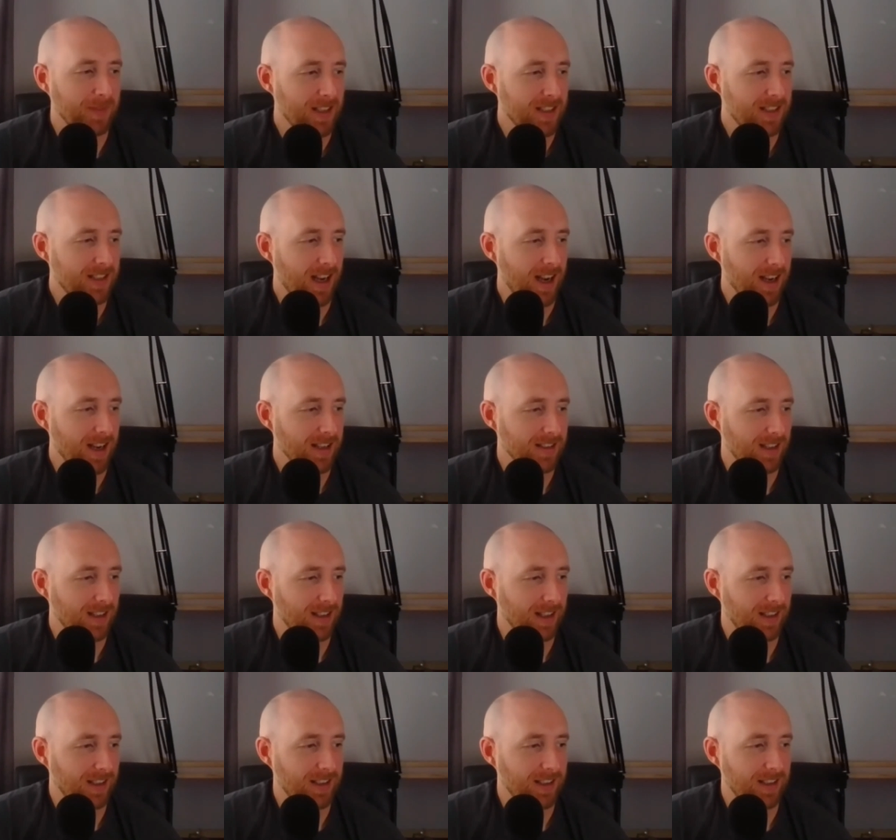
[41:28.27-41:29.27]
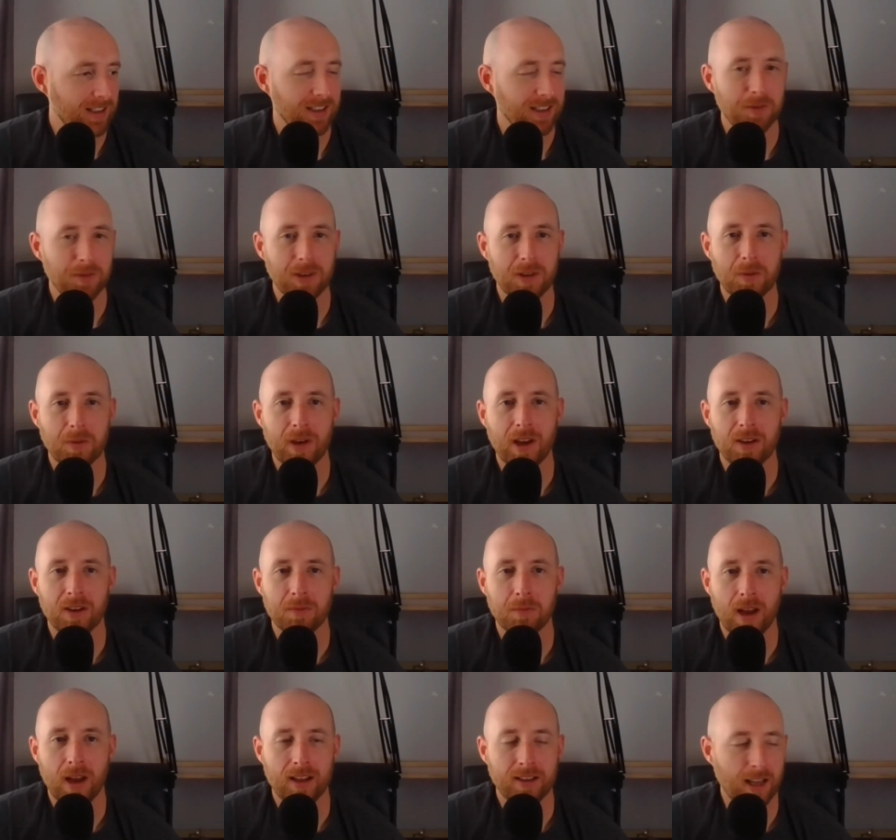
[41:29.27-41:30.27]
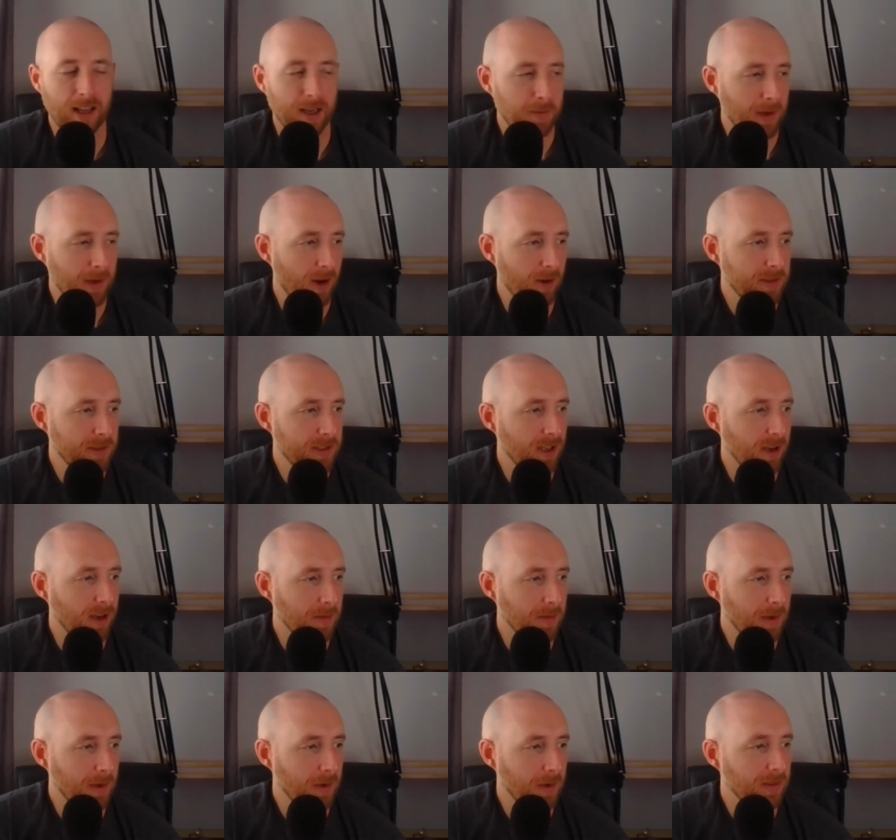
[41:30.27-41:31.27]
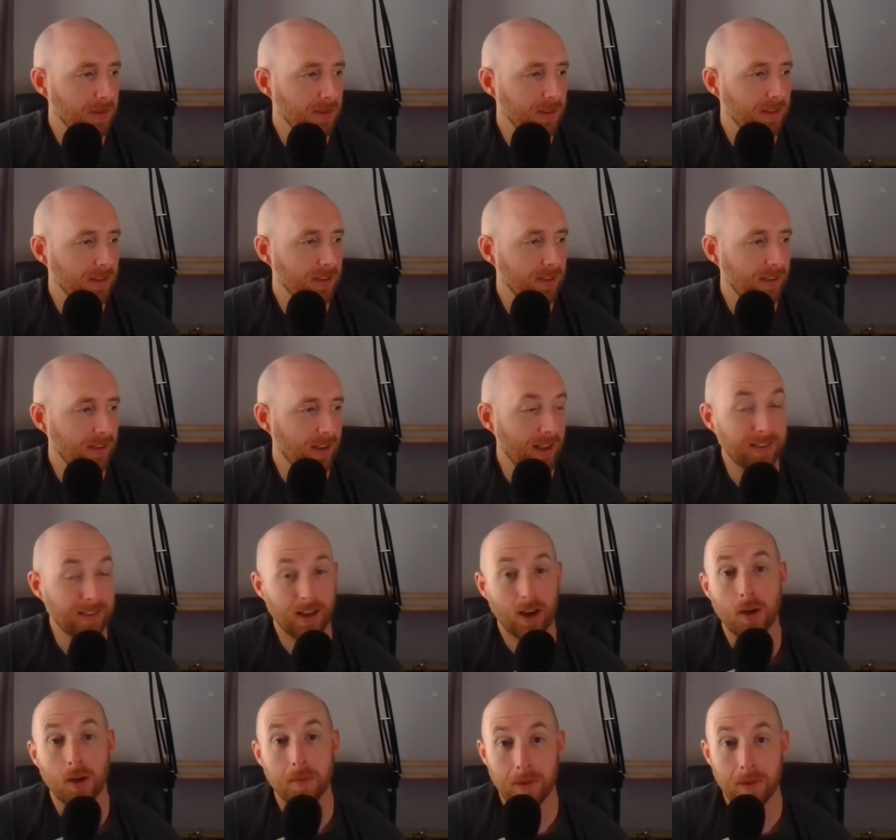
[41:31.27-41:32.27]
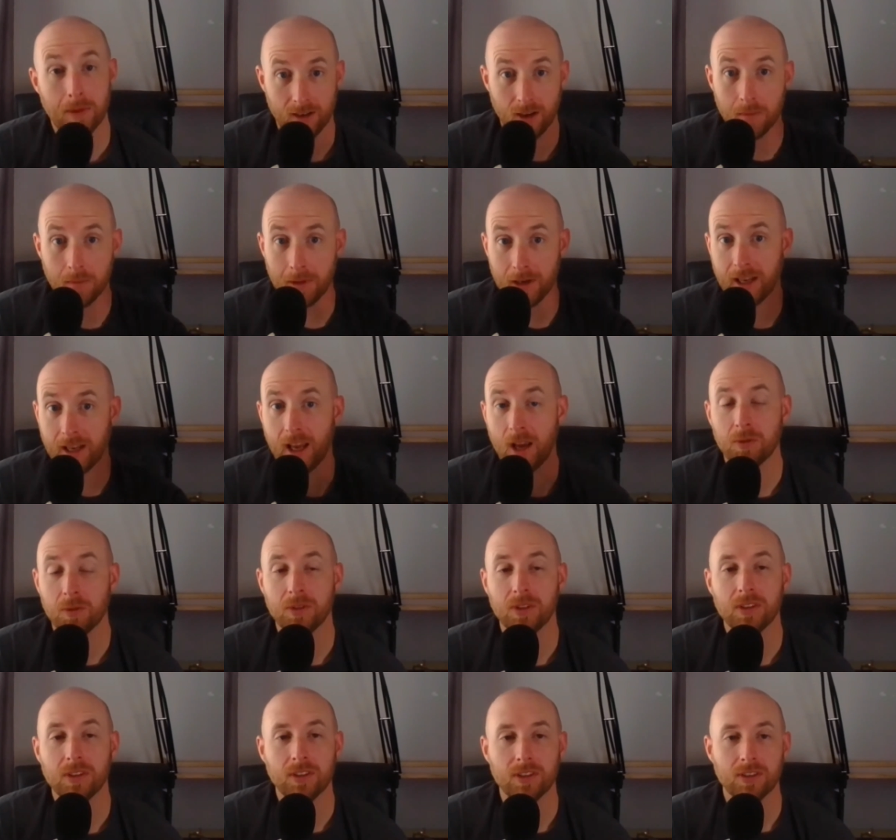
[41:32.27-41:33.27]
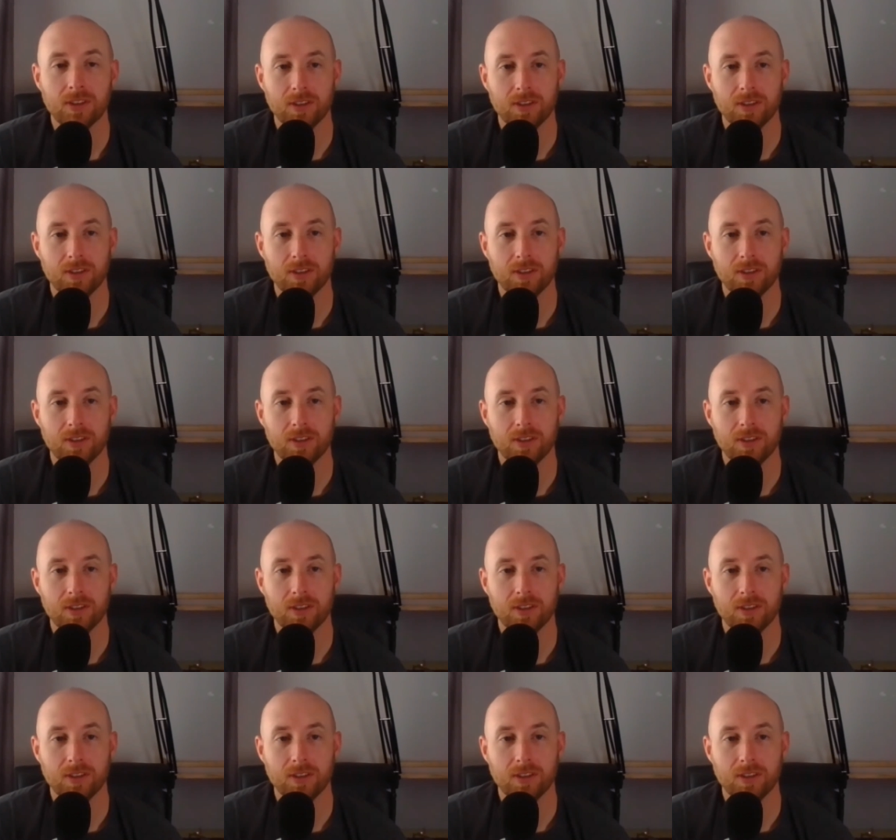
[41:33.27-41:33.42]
sales, I think we we uh, Danny, we always talk about sales, and I'm an I'm an accountant